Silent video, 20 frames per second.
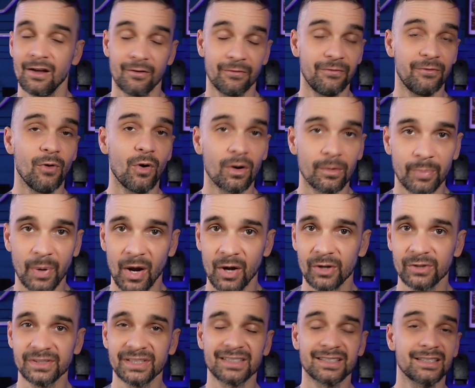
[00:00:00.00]

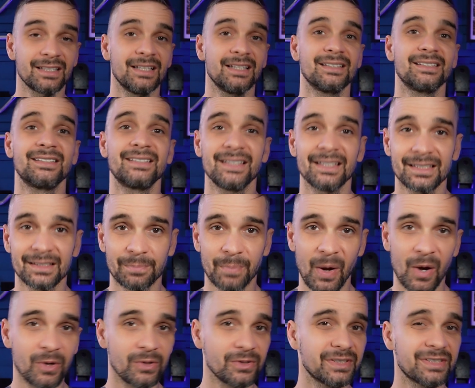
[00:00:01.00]
4-post,
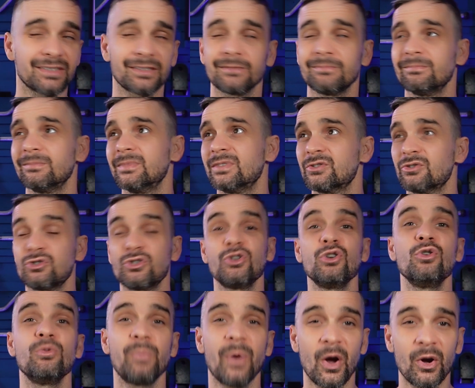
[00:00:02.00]
6-post,
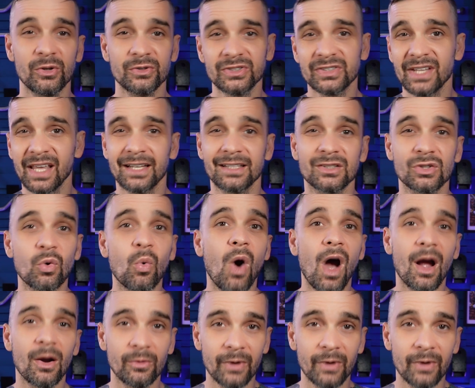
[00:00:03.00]
2-post like squat